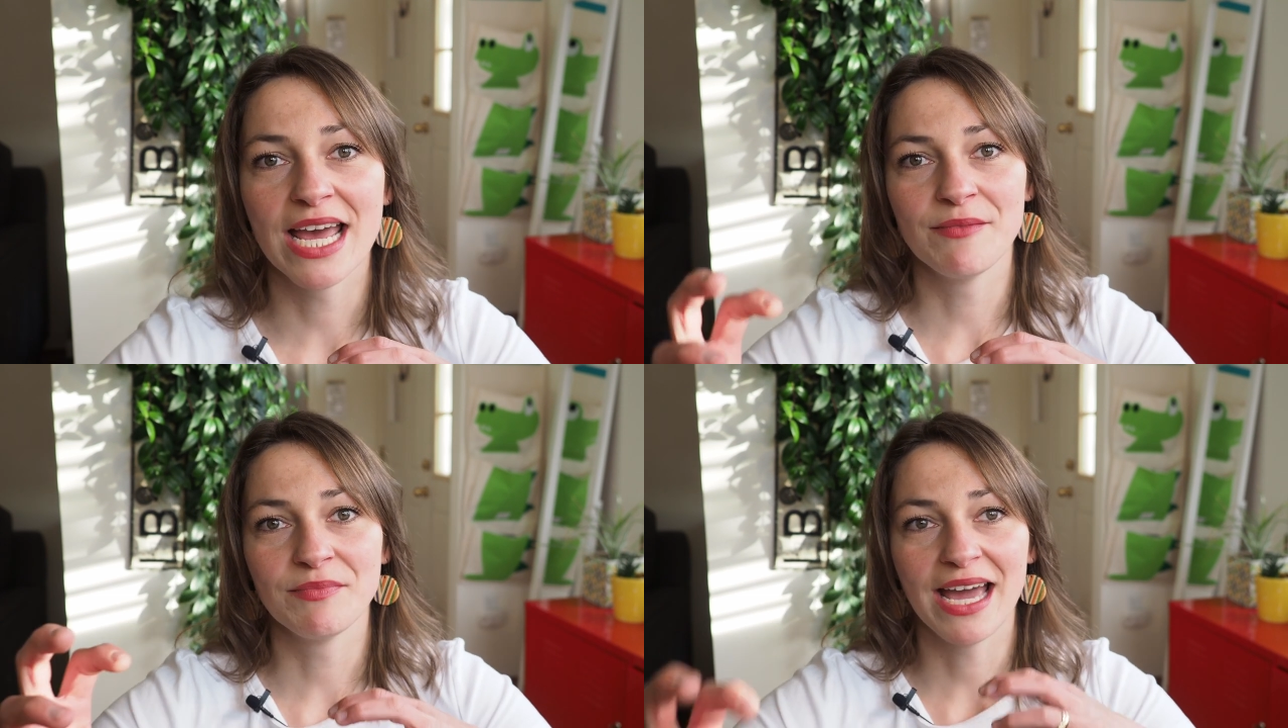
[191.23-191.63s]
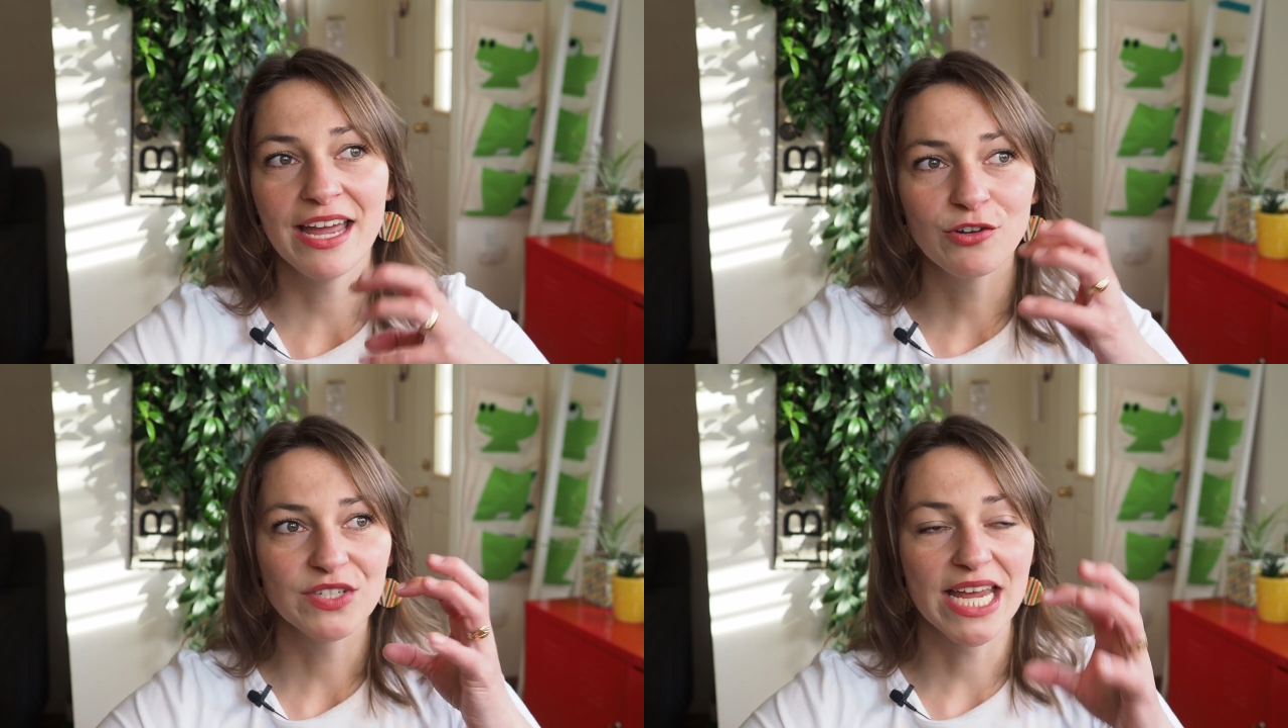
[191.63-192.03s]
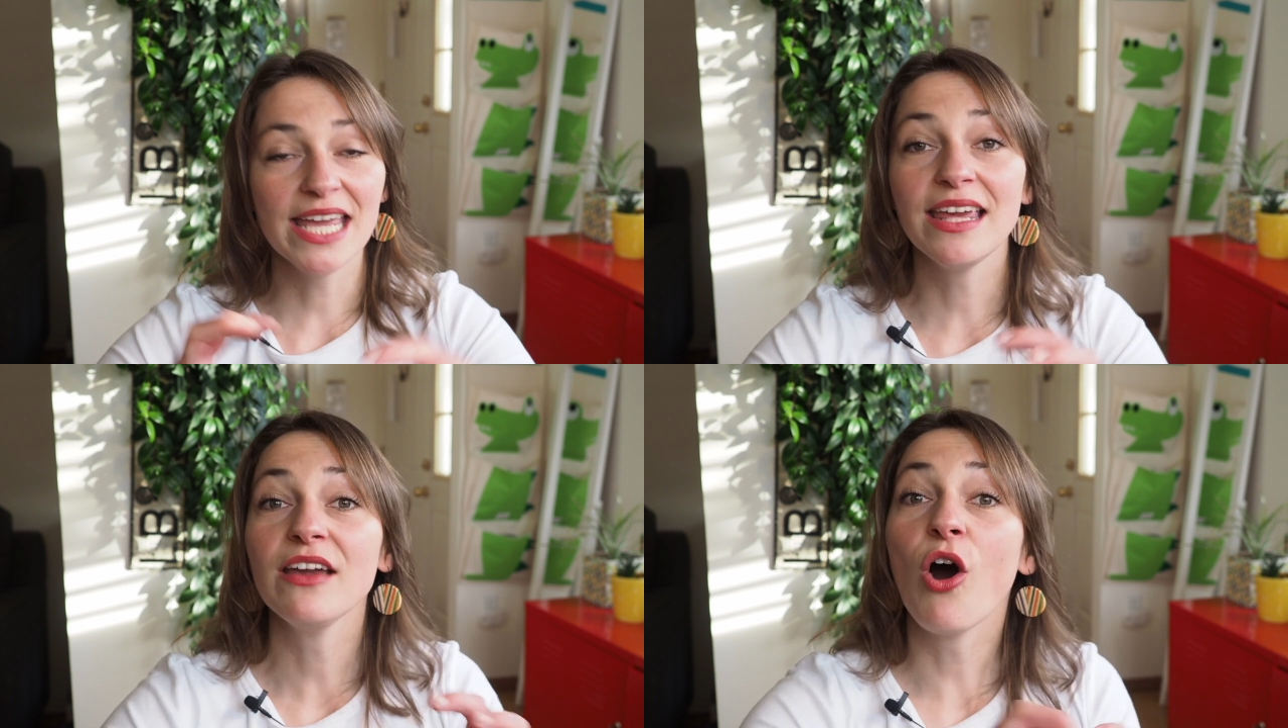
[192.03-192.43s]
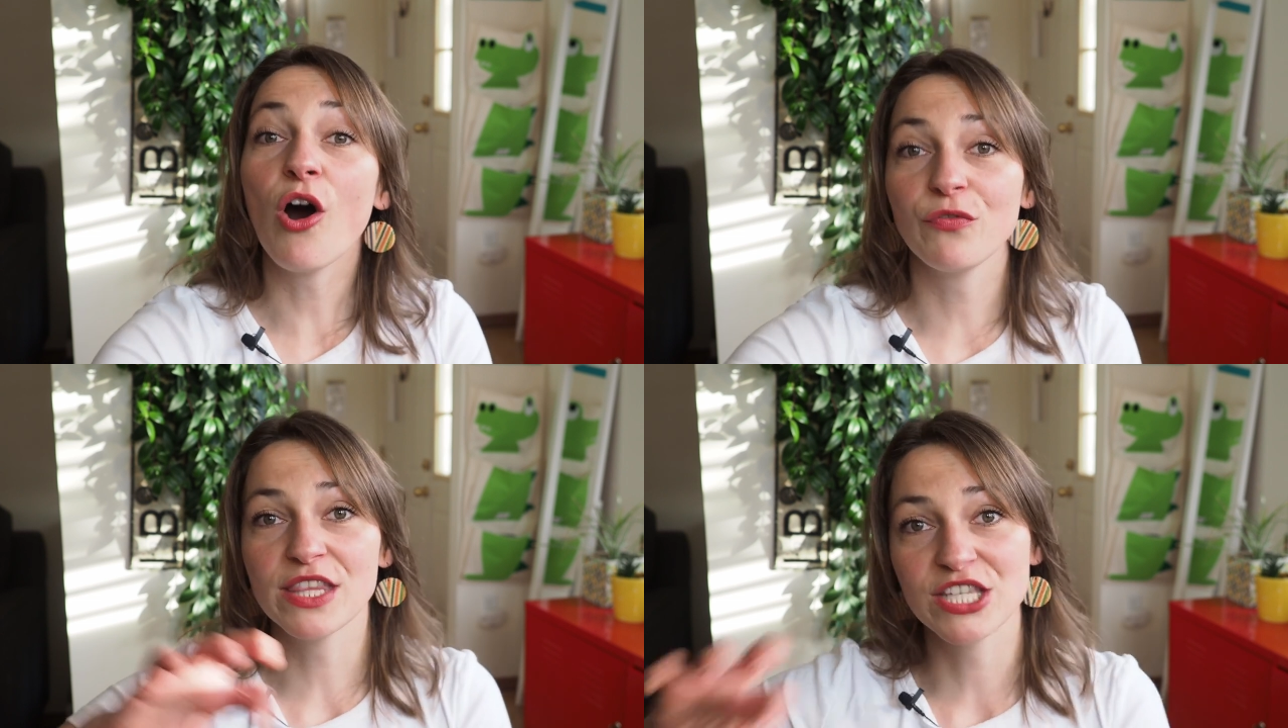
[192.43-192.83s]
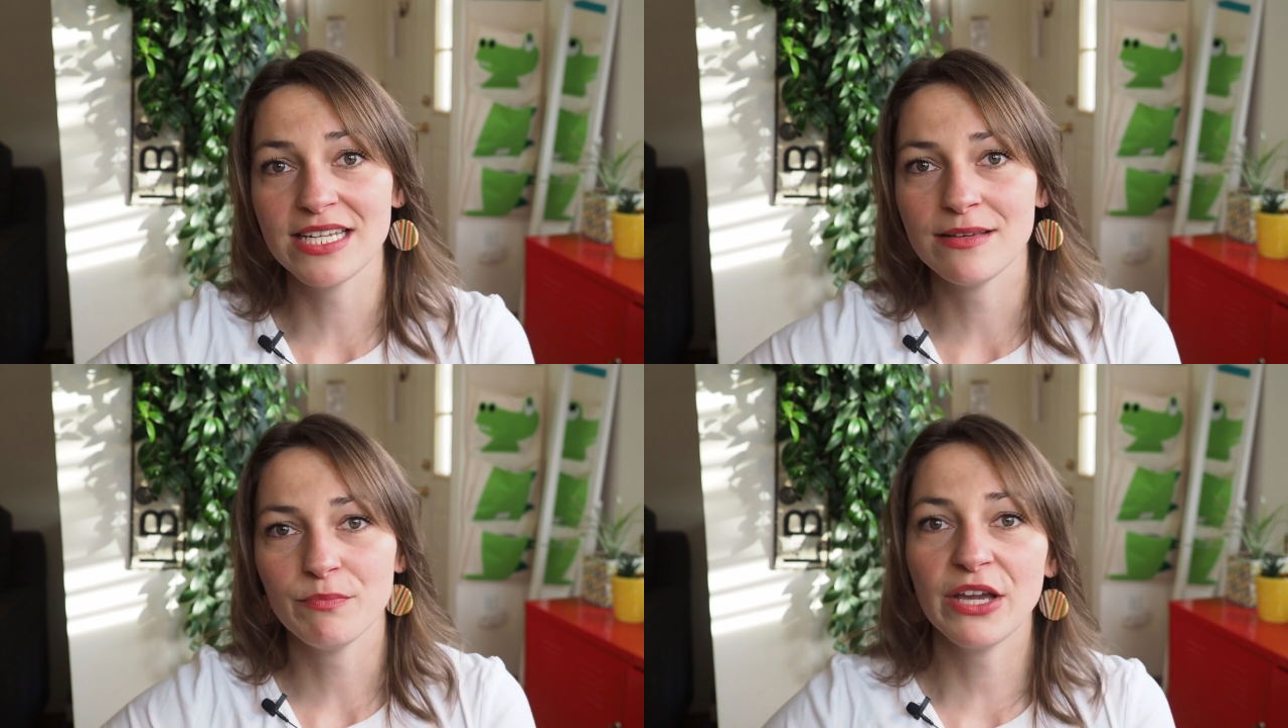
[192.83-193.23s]
I'm kind of taking off the
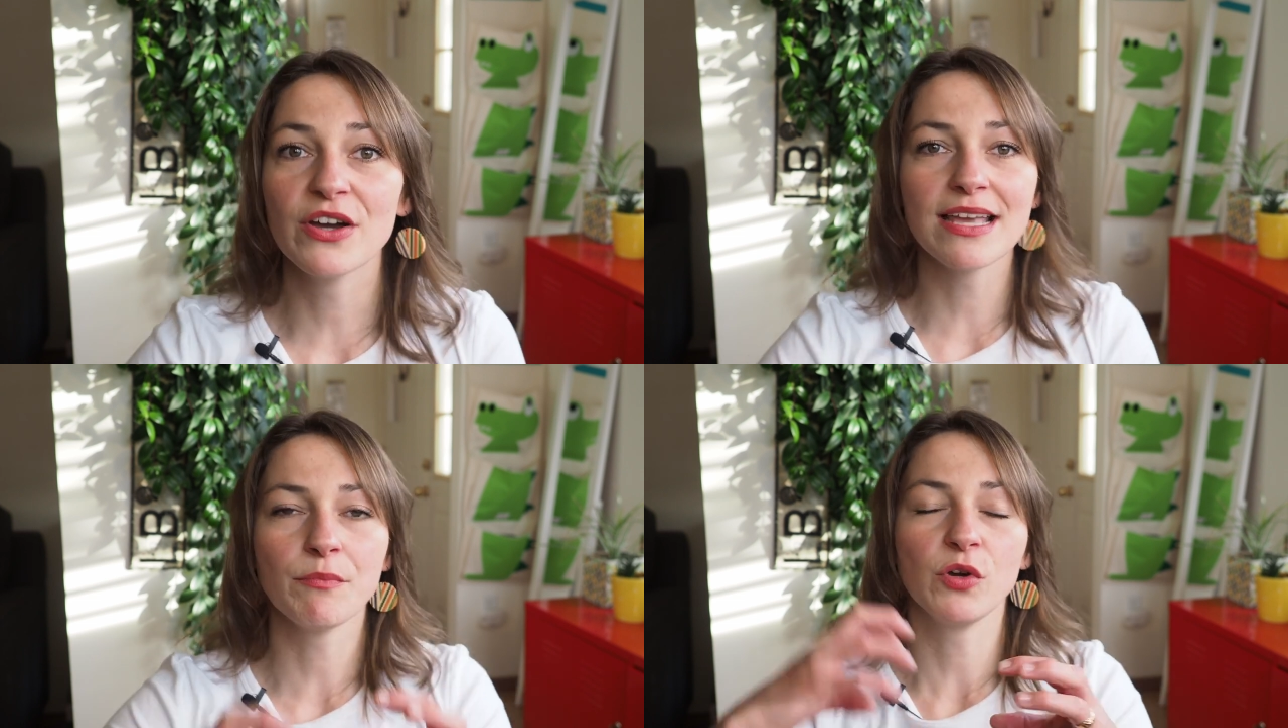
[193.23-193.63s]
steam because I'm